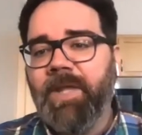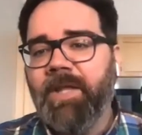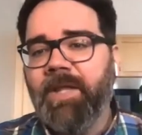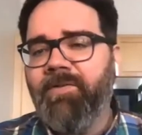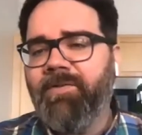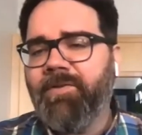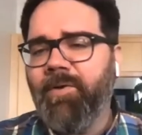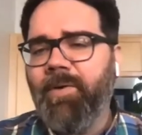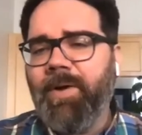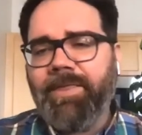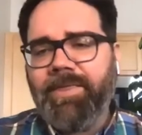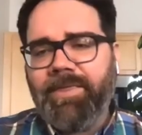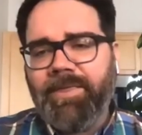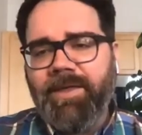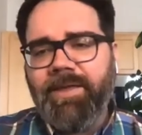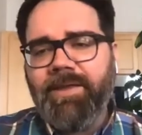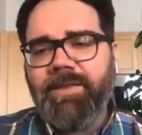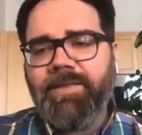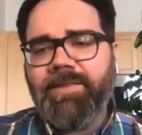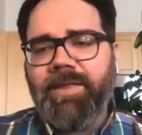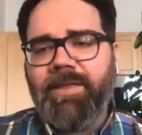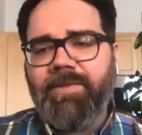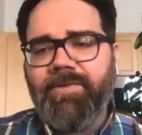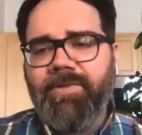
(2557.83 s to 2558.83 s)
And so I
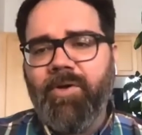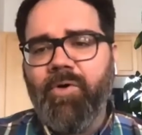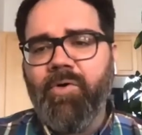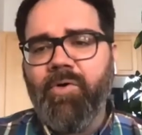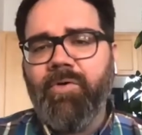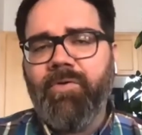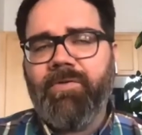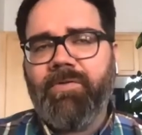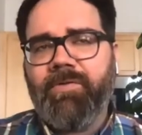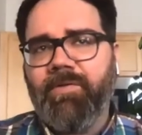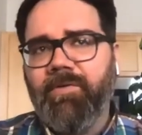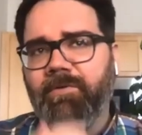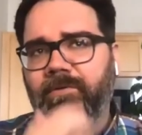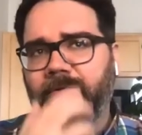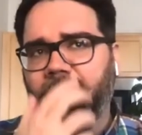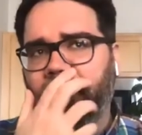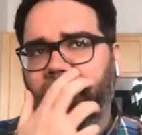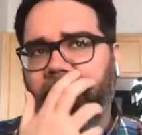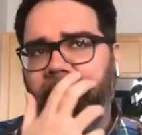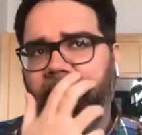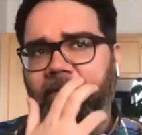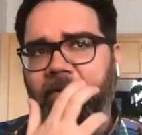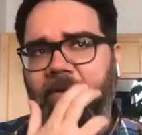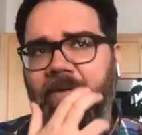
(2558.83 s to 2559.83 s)
think that those
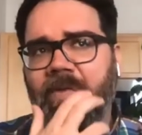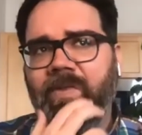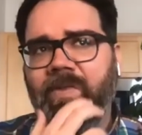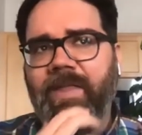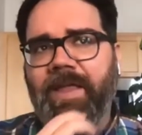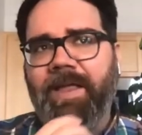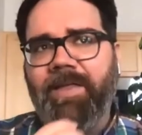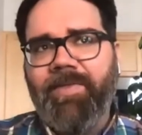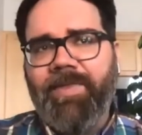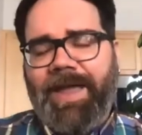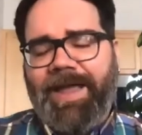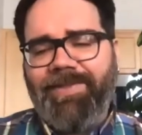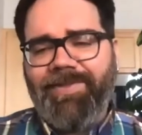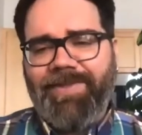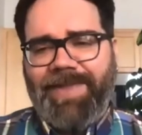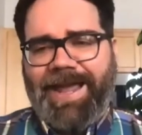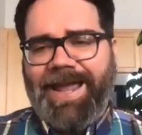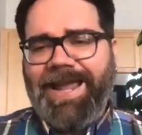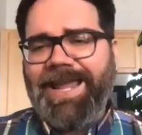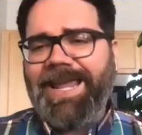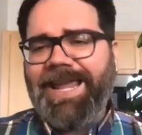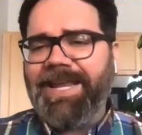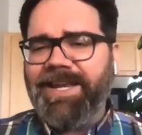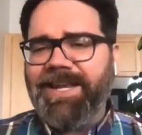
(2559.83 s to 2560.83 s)
sort of,
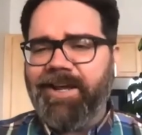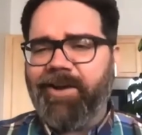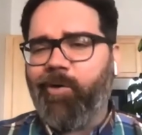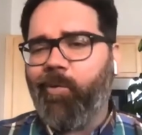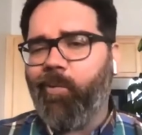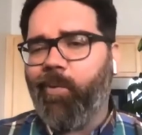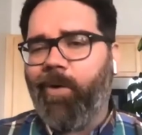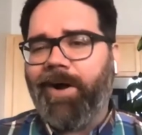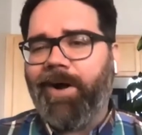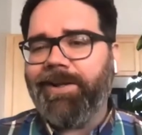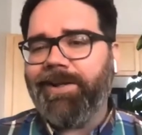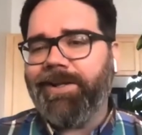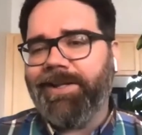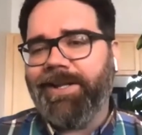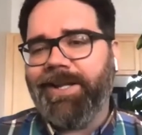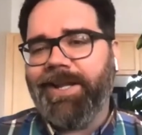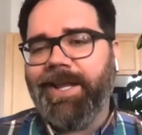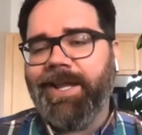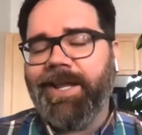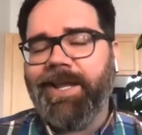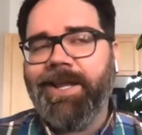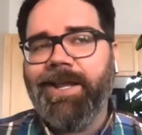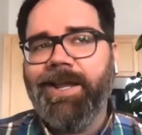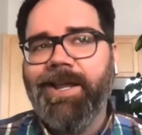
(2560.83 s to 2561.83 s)
that
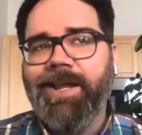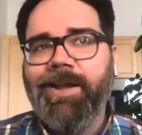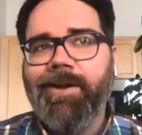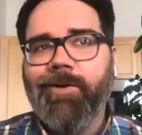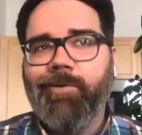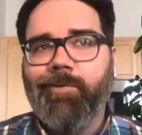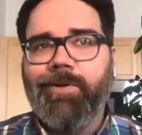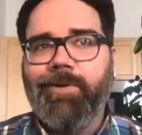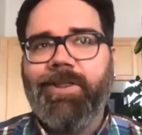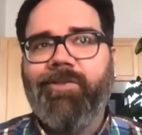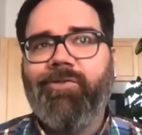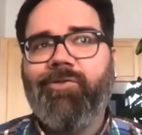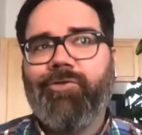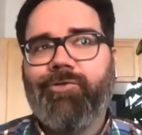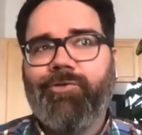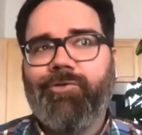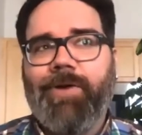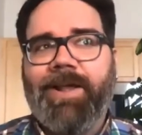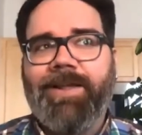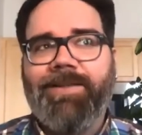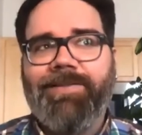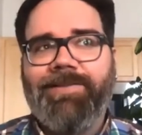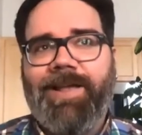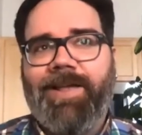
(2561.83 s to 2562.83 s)
inequality really
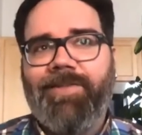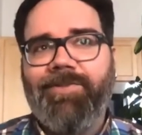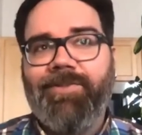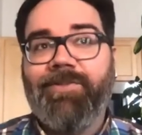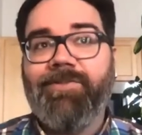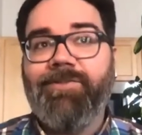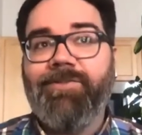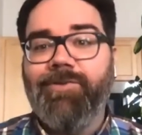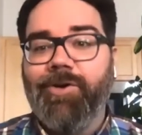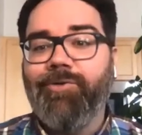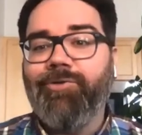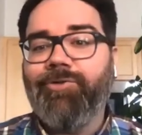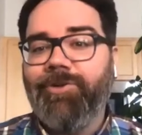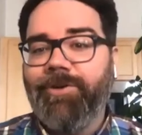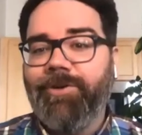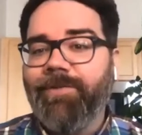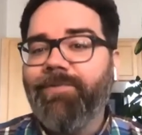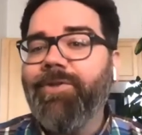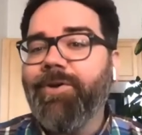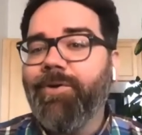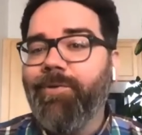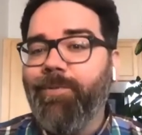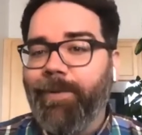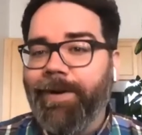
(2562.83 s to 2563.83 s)
strikes at this notion
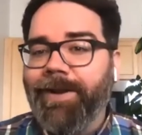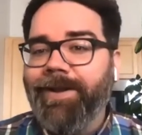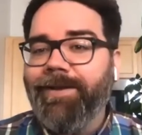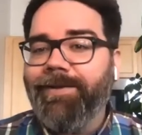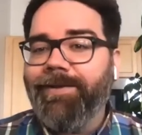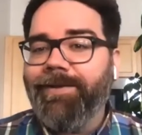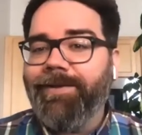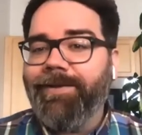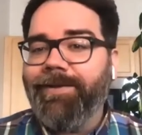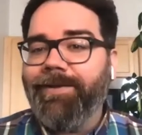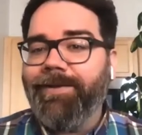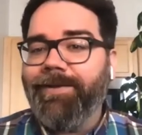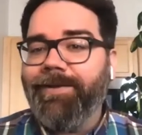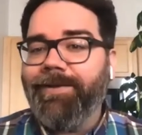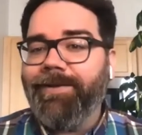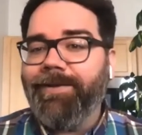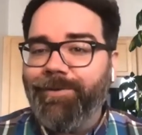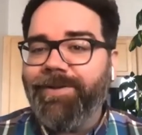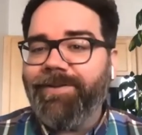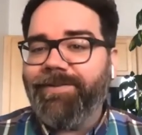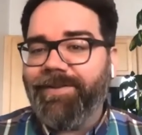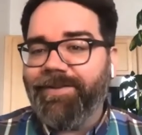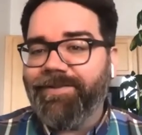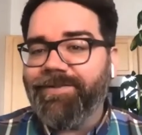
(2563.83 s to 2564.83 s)
of of
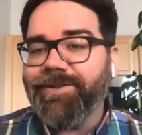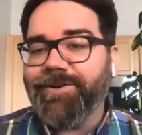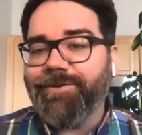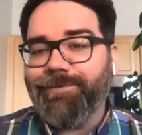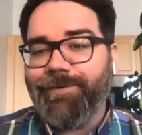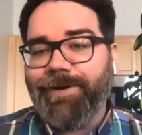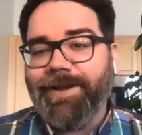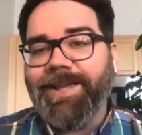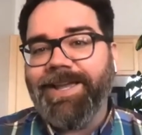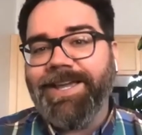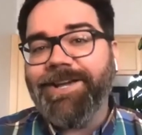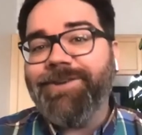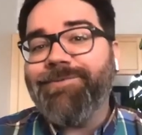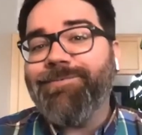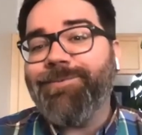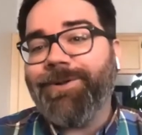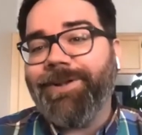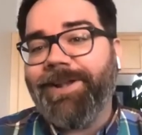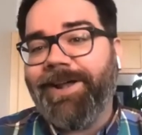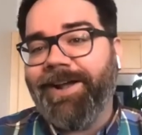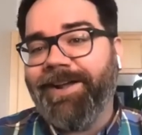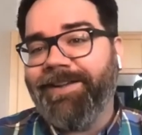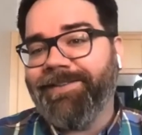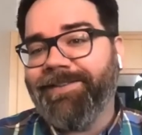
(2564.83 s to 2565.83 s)
illness as the great
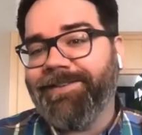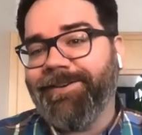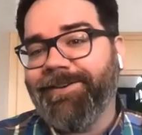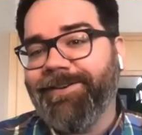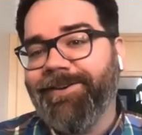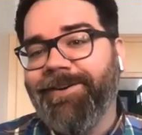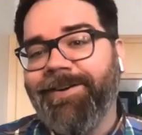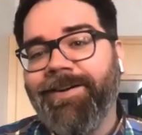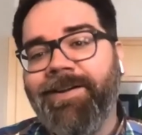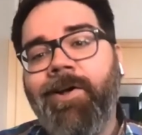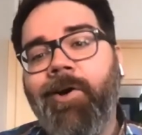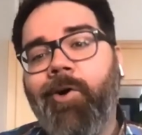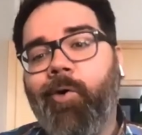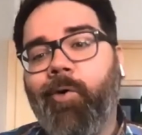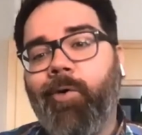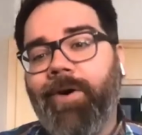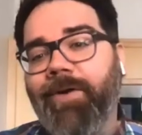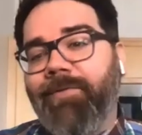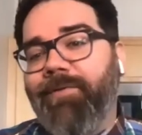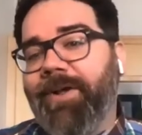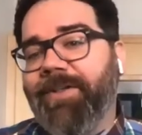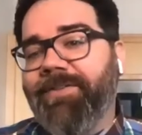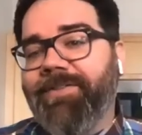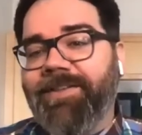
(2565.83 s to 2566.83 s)
equalizer,
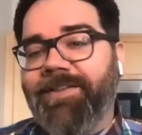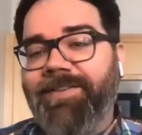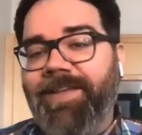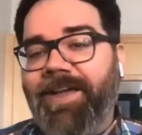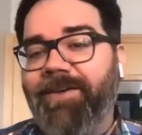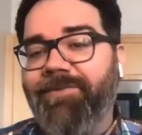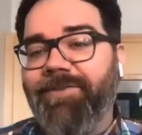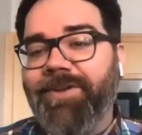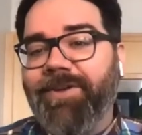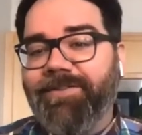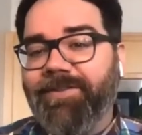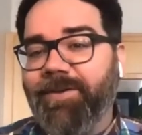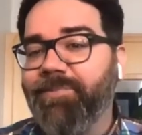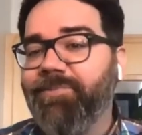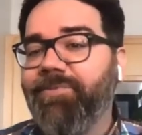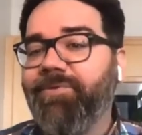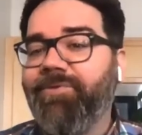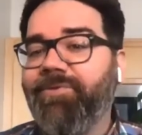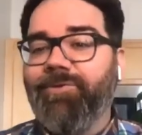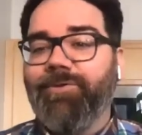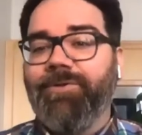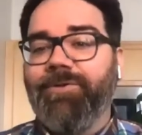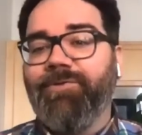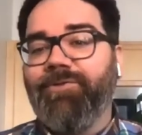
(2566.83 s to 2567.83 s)
or of us as having some
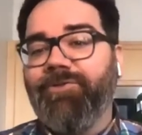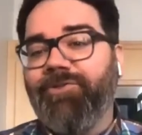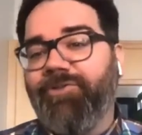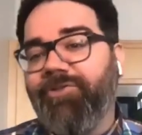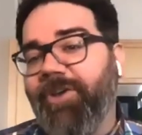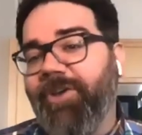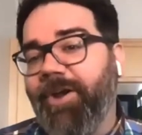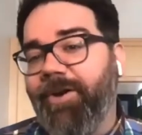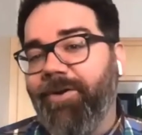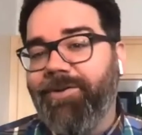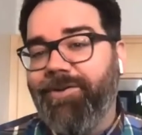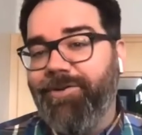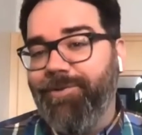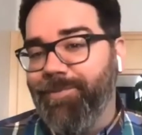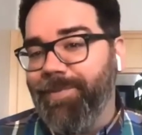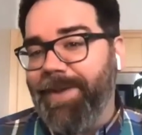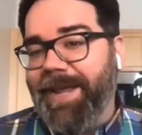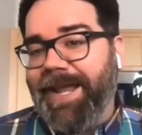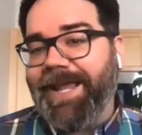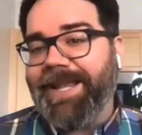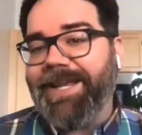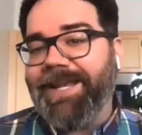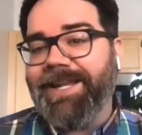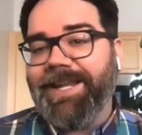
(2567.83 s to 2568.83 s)
sort of shared
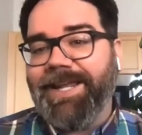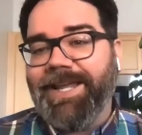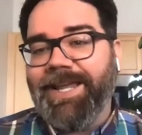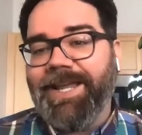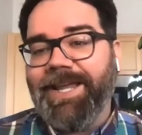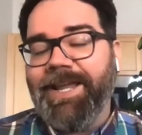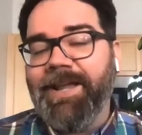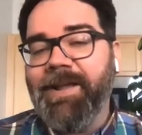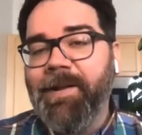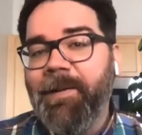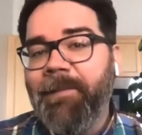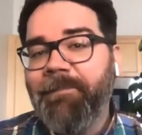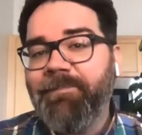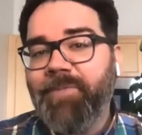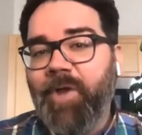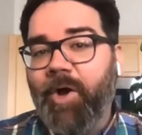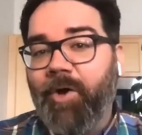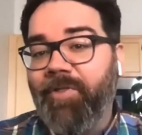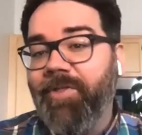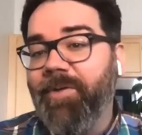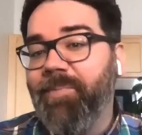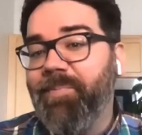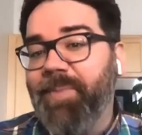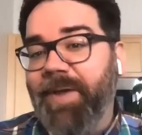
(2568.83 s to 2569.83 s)
humanity
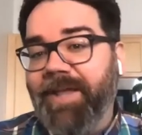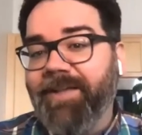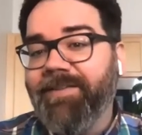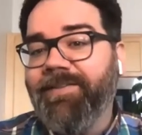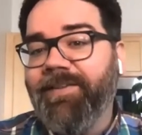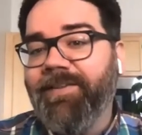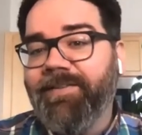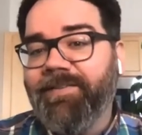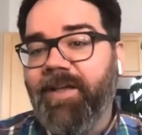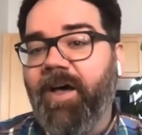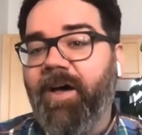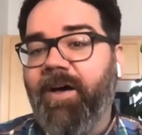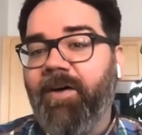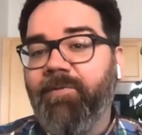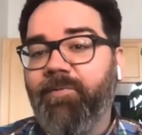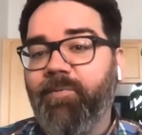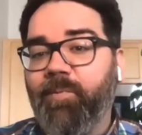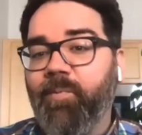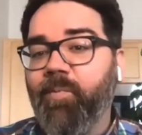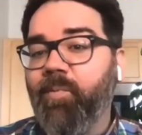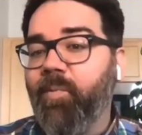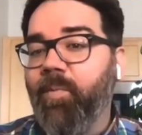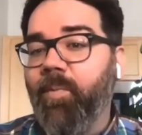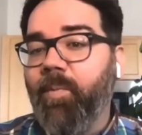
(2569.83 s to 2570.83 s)
on the basis of
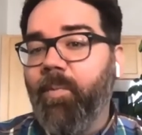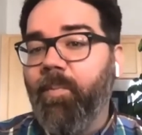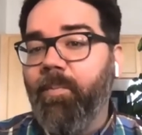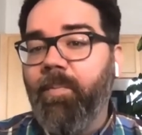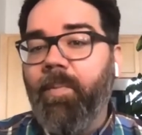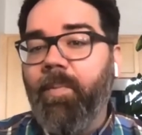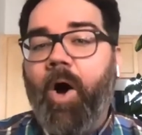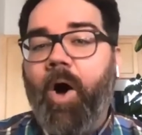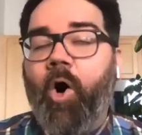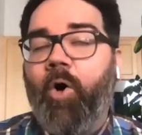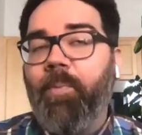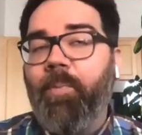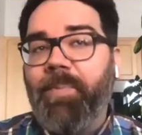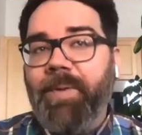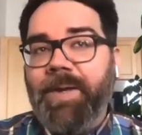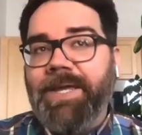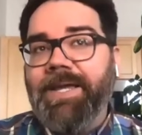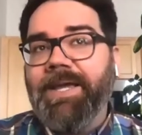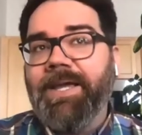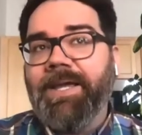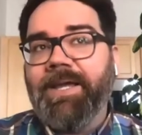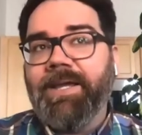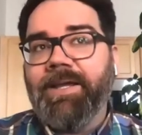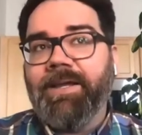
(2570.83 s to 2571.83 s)
all
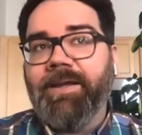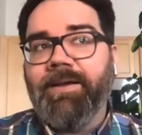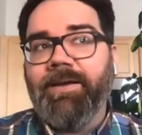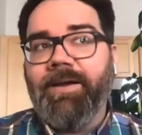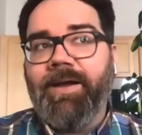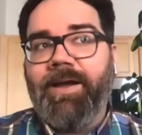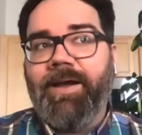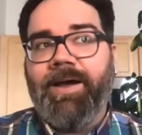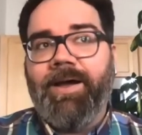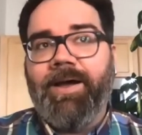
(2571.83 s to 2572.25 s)
being